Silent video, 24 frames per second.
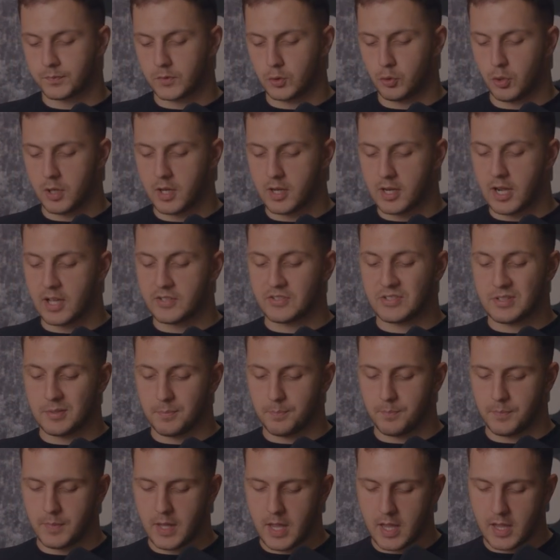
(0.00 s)
doing
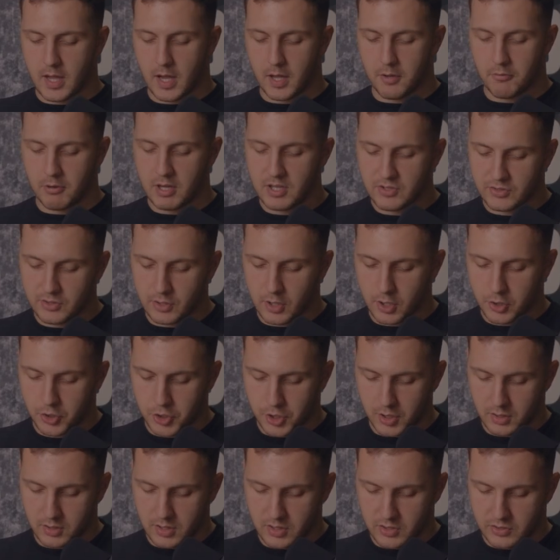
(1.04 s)
custom AI research.
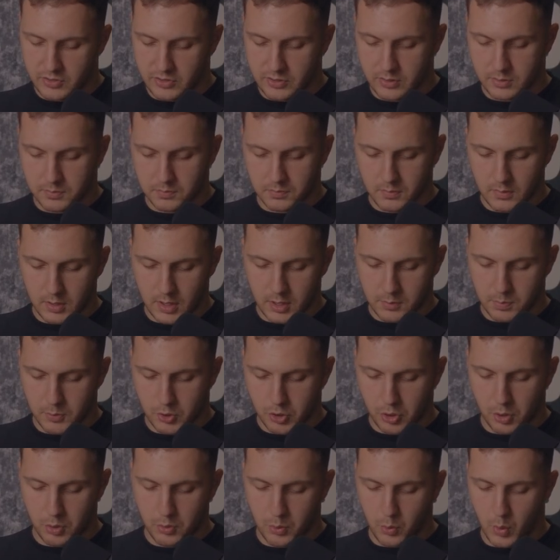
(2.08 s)
In this, let me
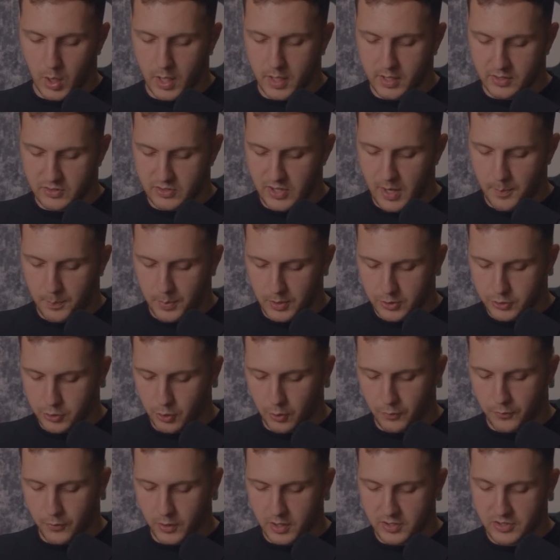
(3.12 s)
show you one example.
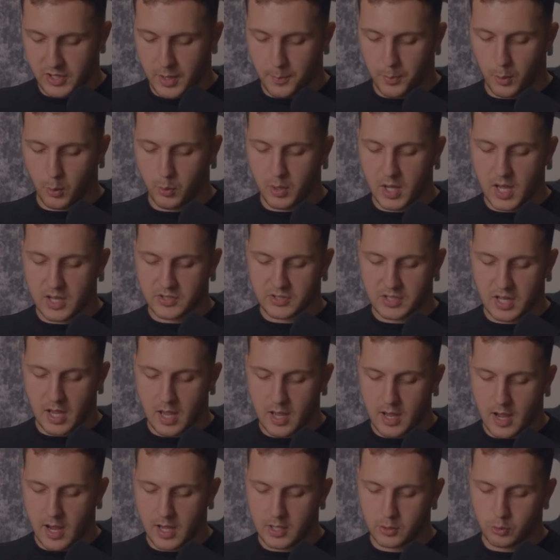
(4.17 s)
So for example, we ask
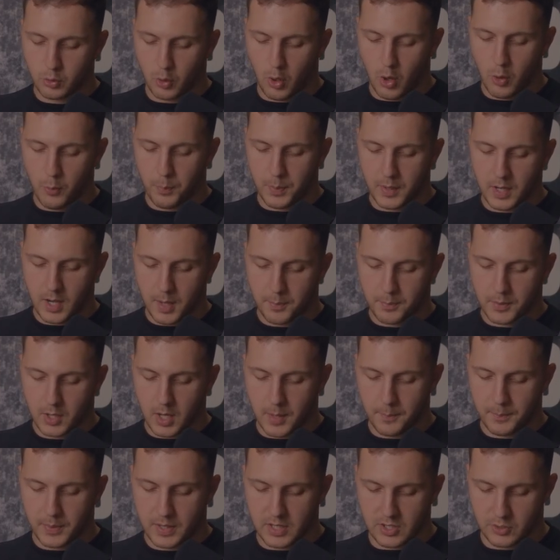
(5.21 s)
AI to open up
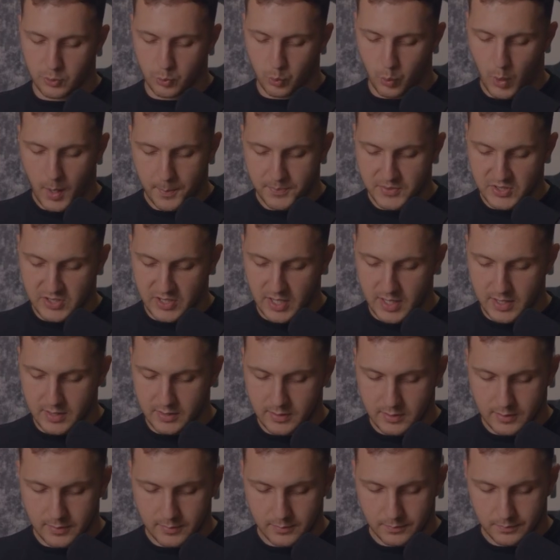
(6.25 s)
company's
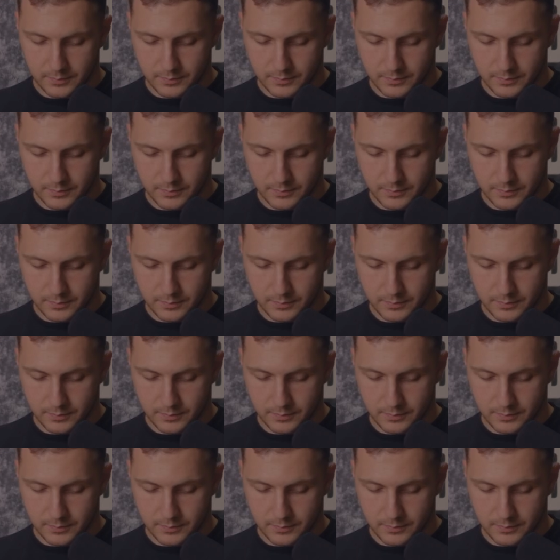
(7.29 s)
website